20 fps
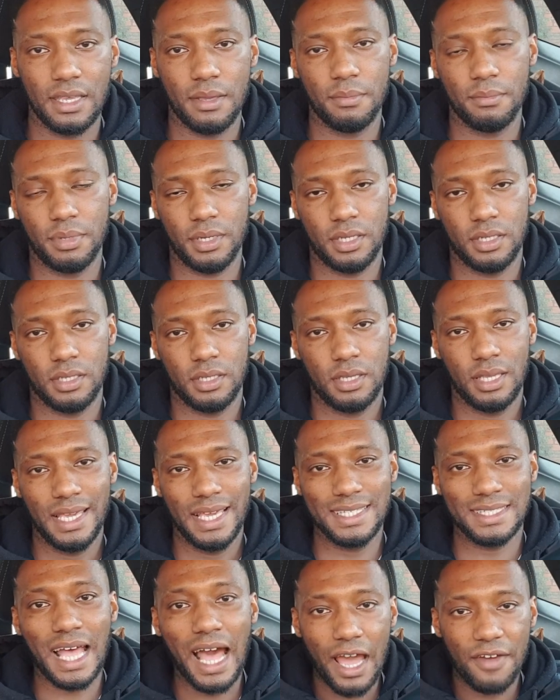them blood
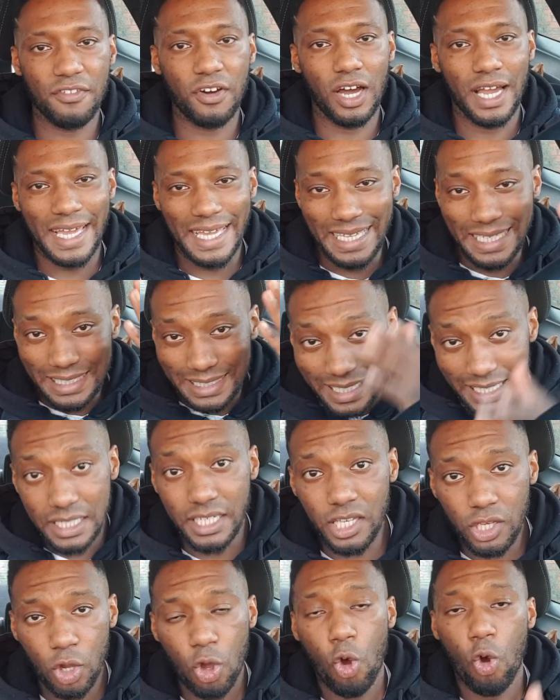it's either he did
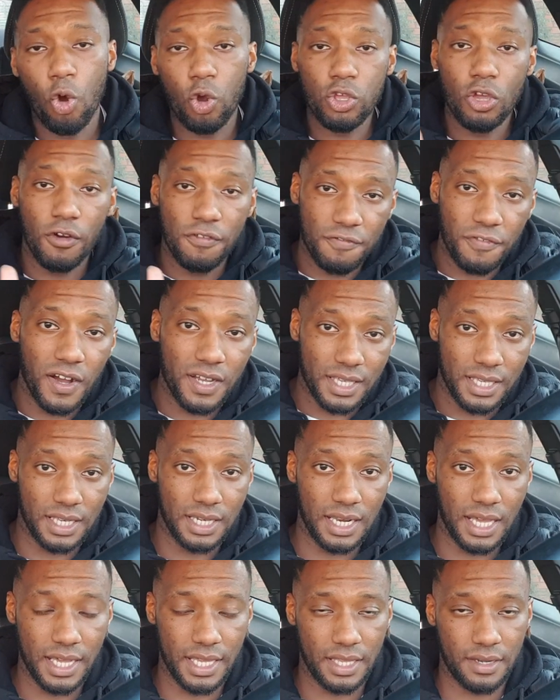it or you're
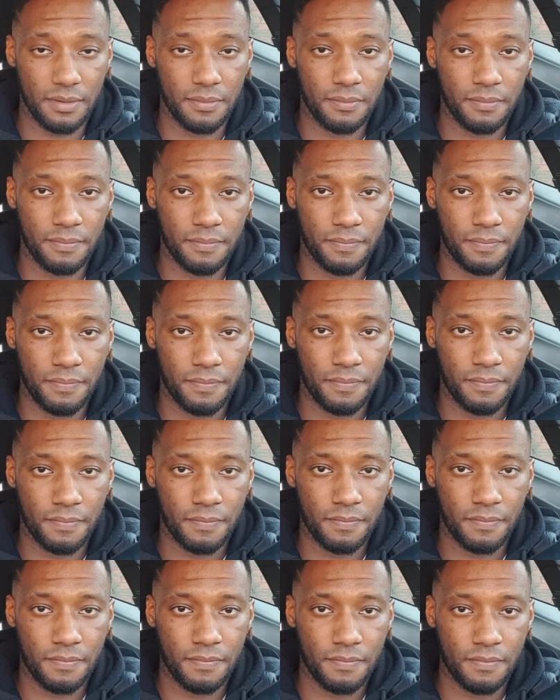fucking lying
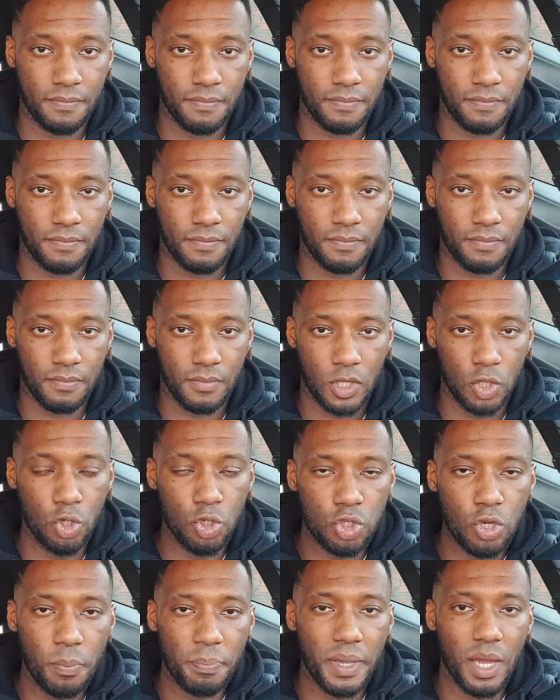you
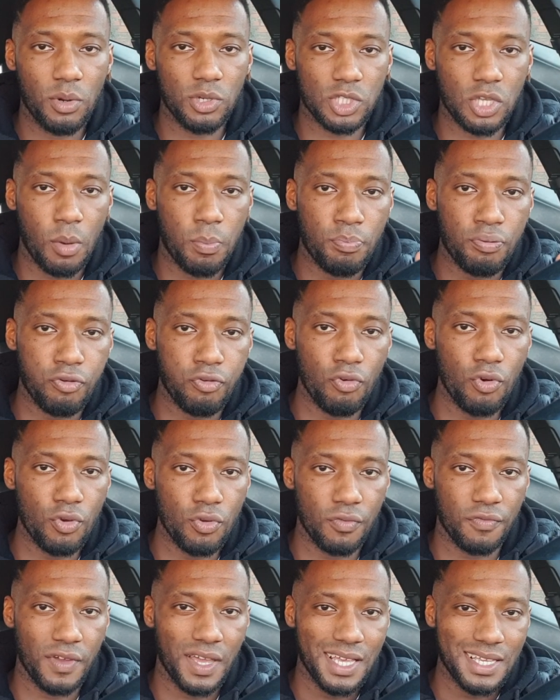should be able to
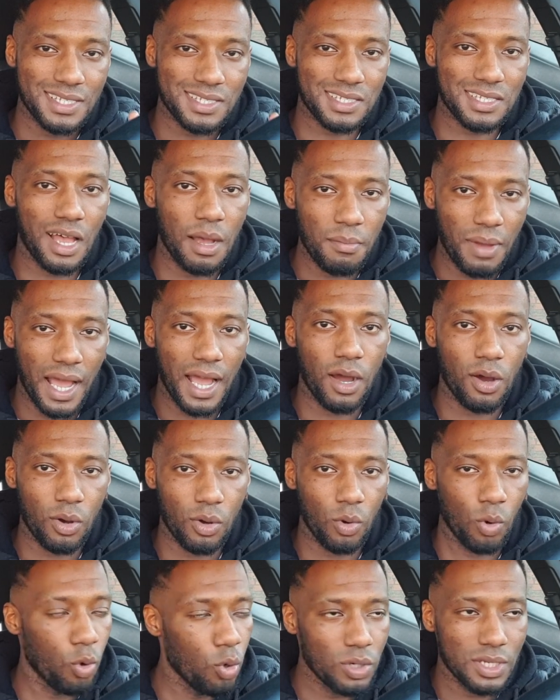prove somehow
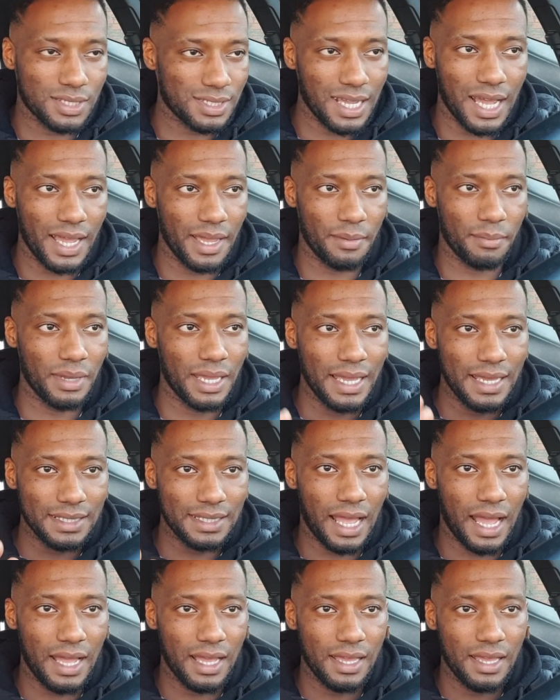all the time
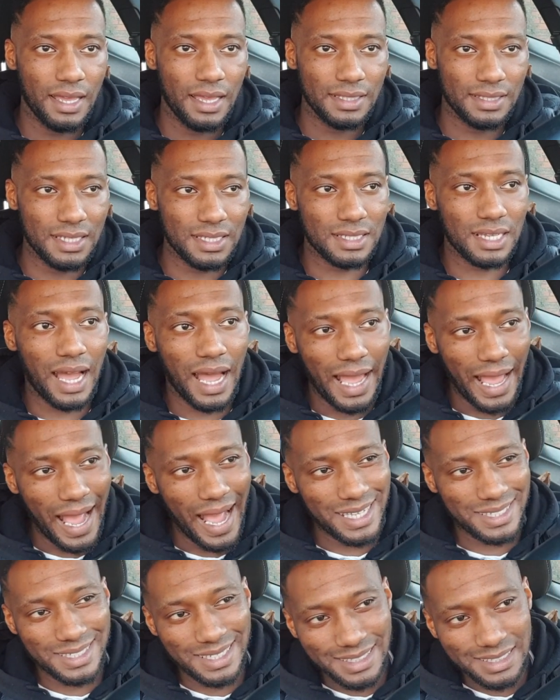that this guy
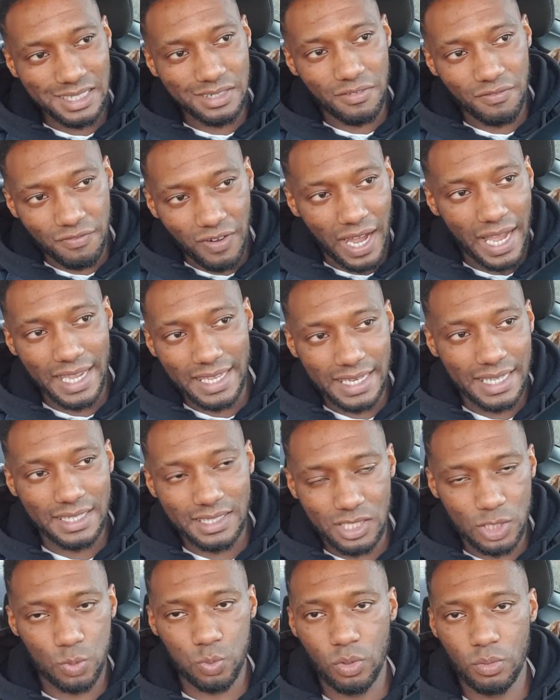actually did violate
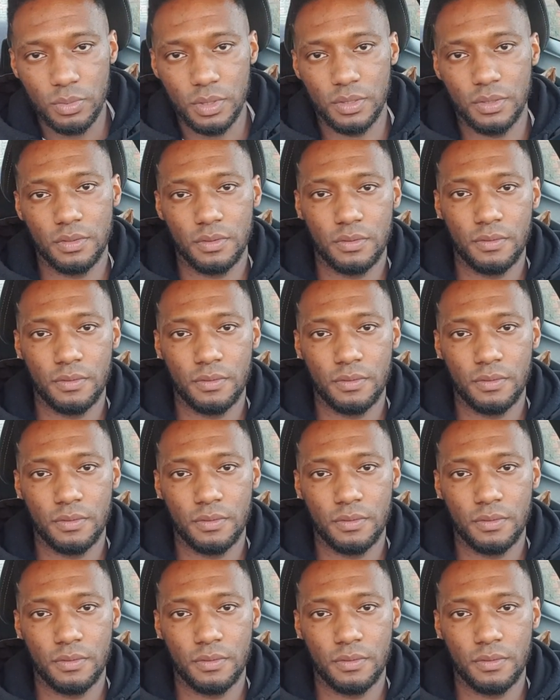this woman